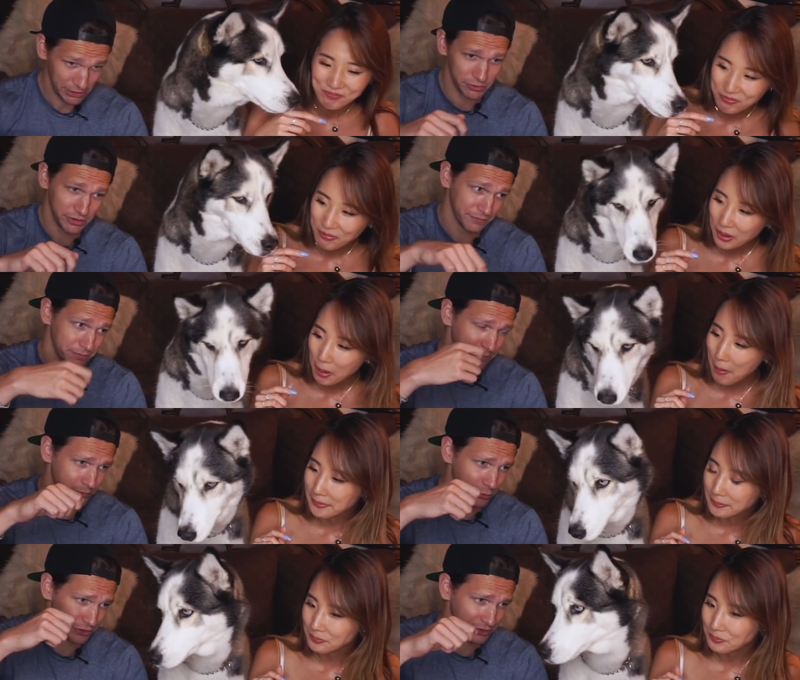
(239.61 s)
Speaker 1: I mean, I could have
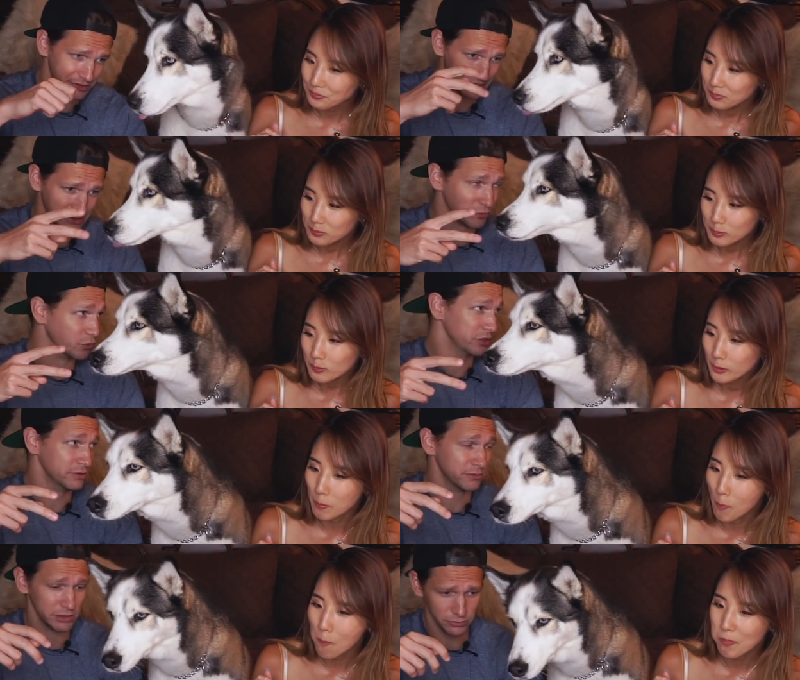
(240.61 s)
put the second one
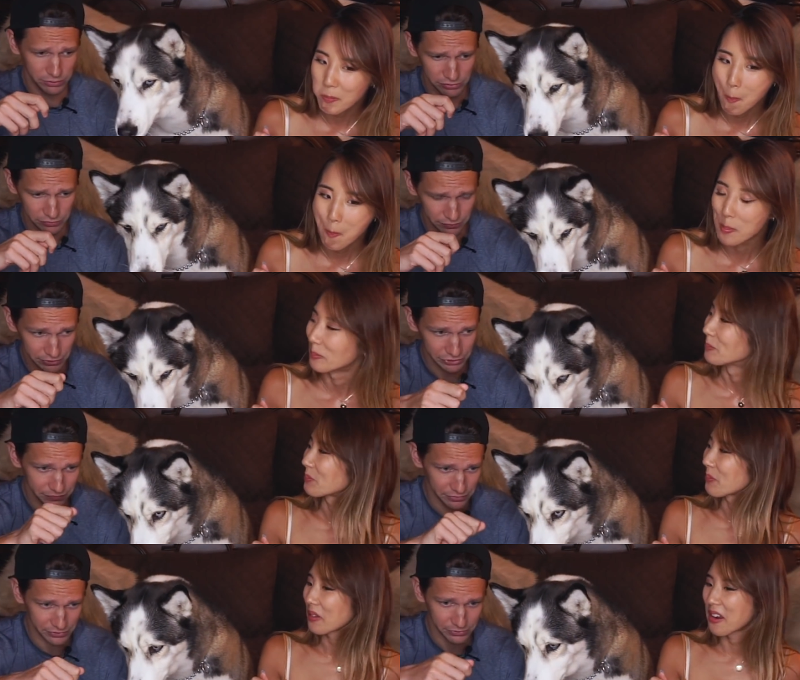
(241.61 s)
in, but I wanted to
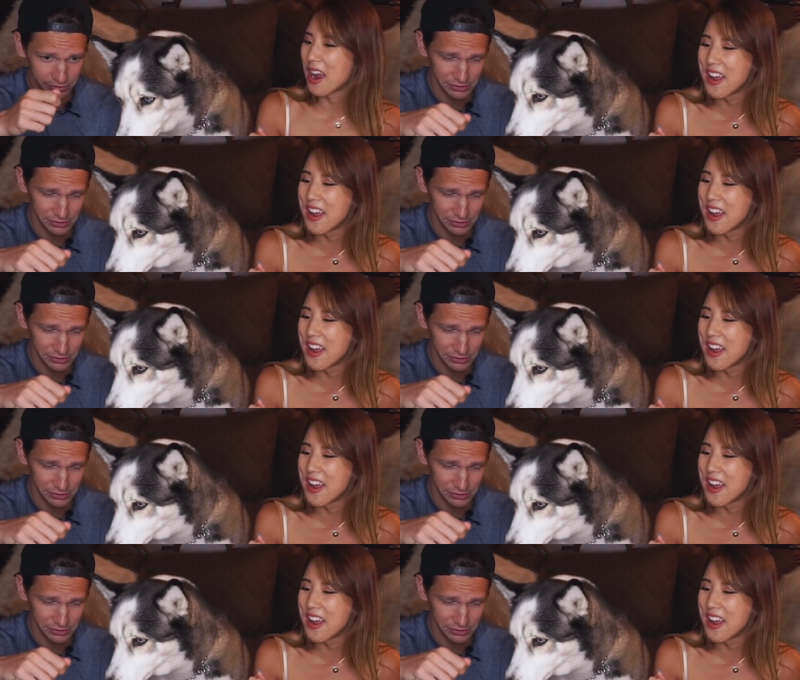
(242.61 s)
finish the first